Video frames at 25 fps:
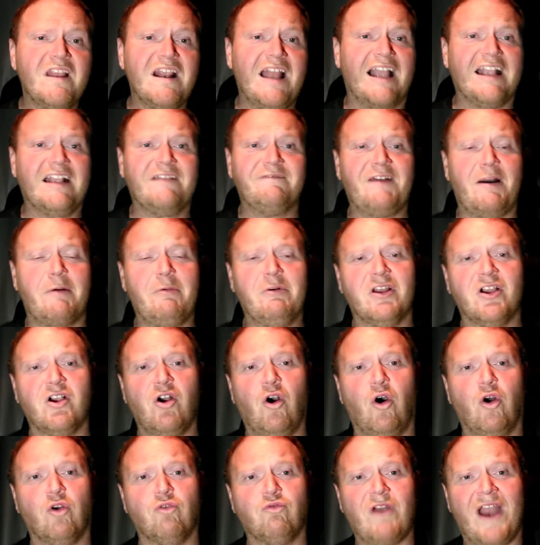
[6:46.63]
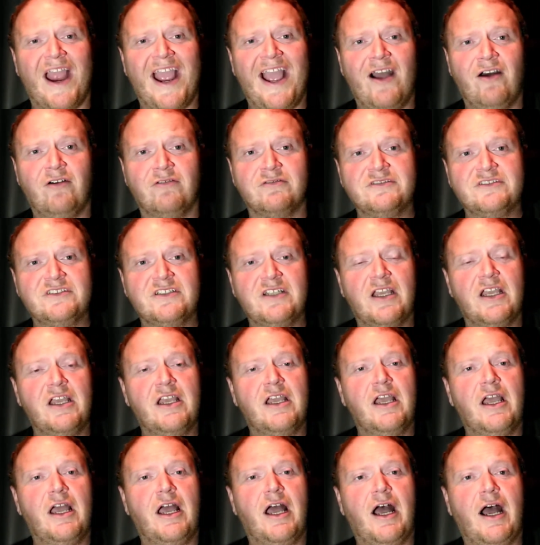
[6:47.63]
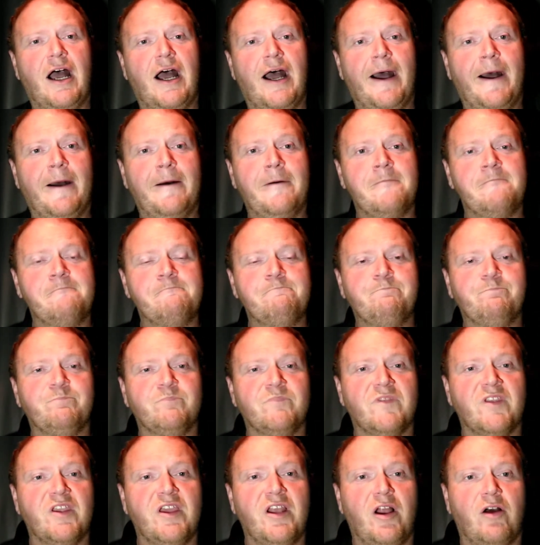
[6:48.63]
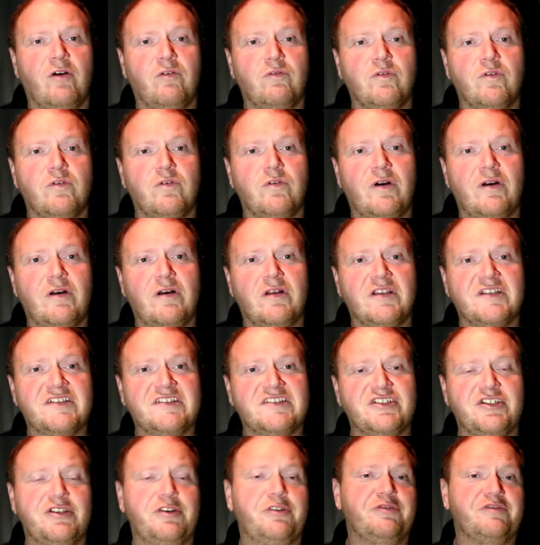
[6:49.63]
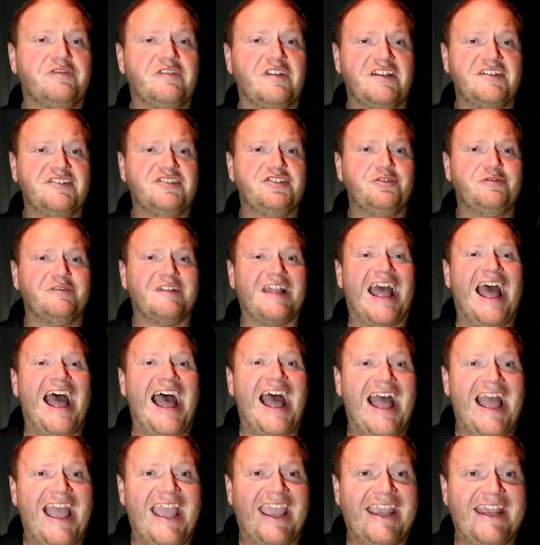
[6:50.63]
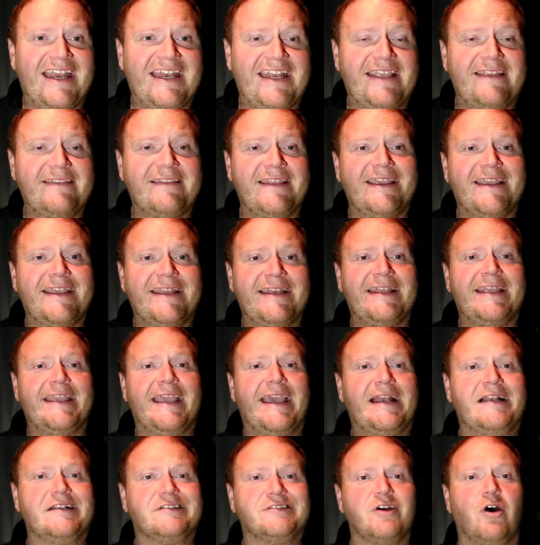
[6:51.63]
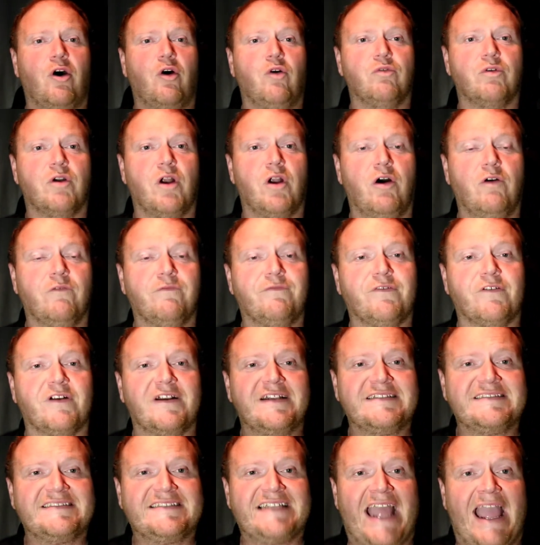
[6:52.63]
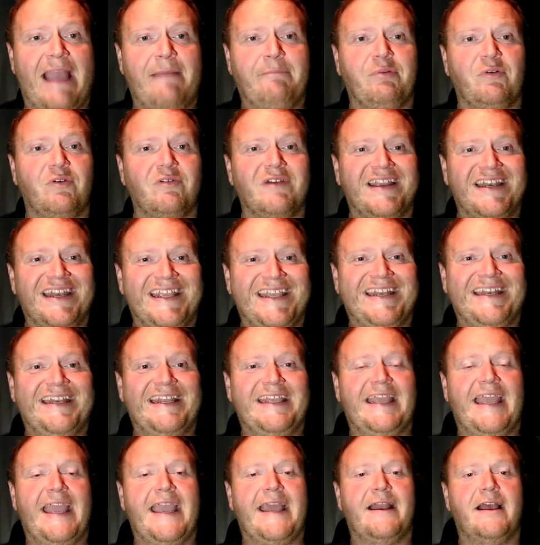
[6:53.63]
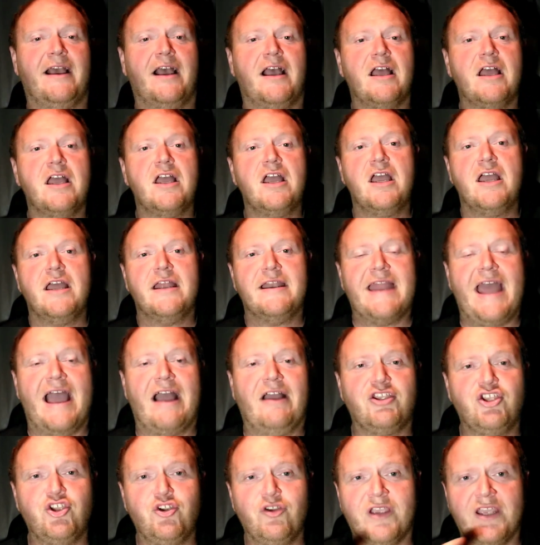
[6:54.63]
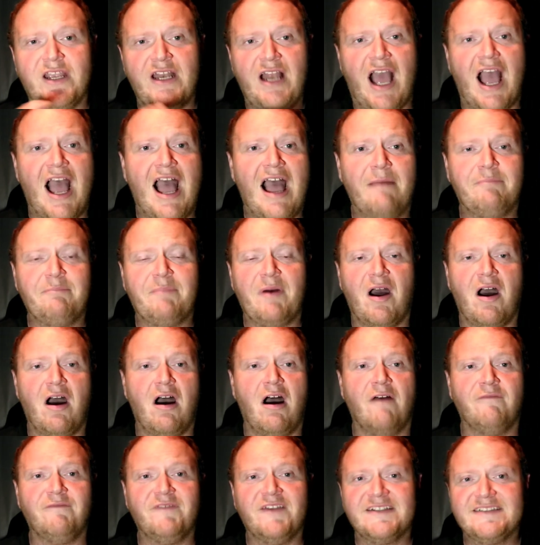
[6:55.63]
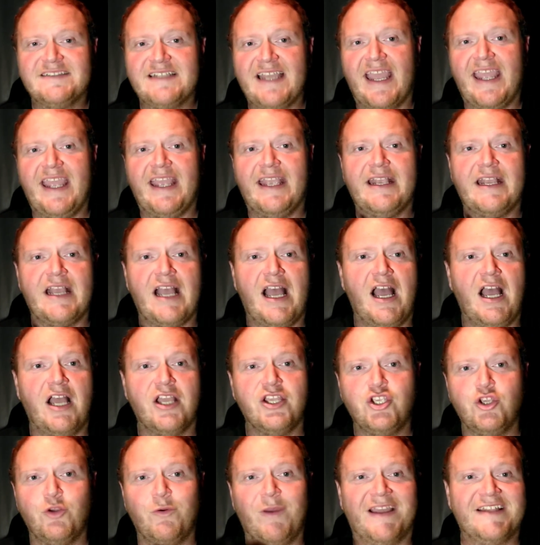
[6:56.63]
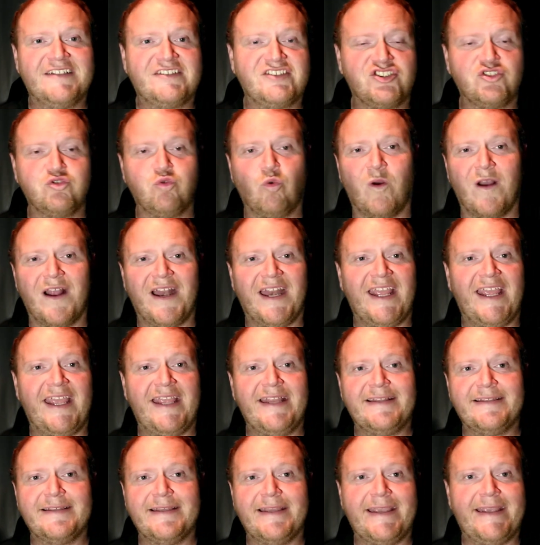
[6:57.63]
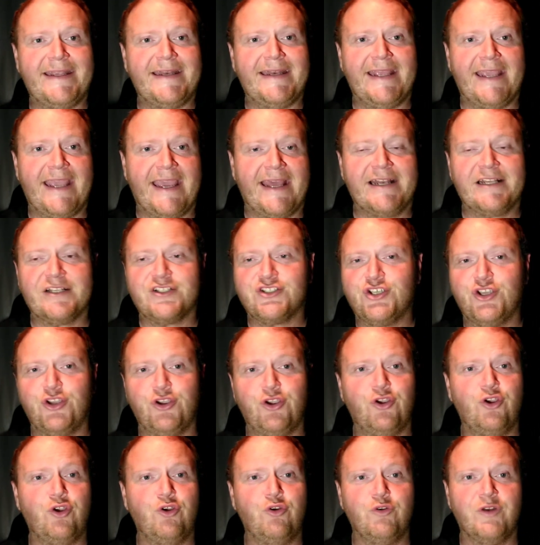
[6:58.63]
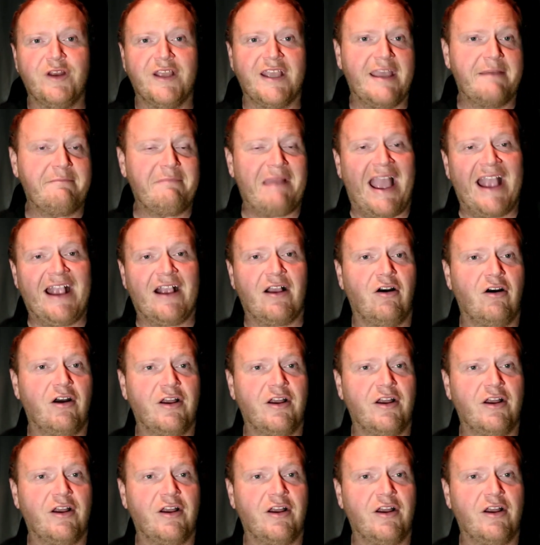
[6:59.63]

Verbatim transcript: like if I want to go around, um, you know, let's use let's use I-80, the Indiana toll road, for example, in Indiana. Now you can hop off and take uh, US 20 to Indiana 2 to get back